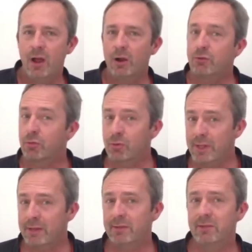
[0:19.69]
are
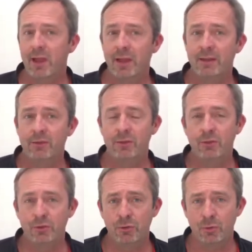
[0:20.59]
truly designed to
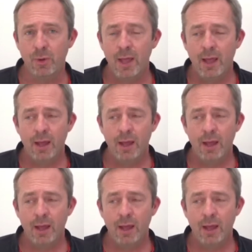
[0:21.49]
do.